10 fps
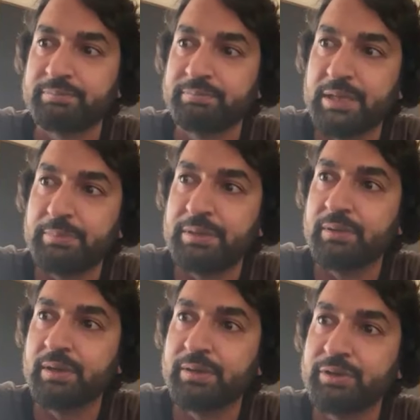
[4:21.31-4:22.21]
maybe
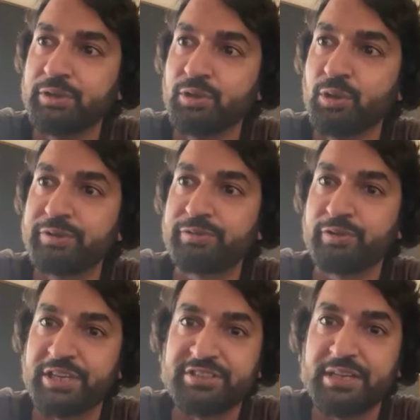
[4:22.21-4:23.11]
you go it for
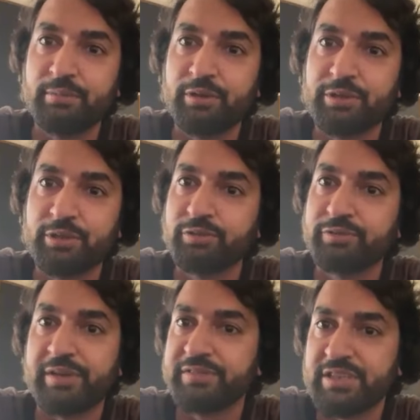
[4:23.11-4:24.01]
Extreme or you go
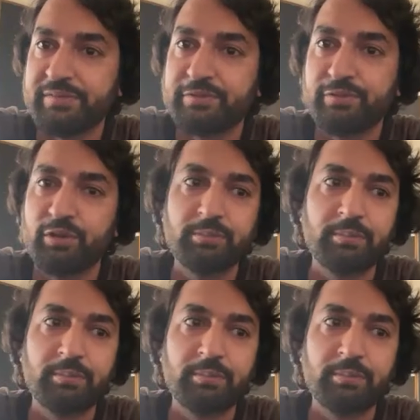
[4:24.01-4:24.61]
5 and 7 fold,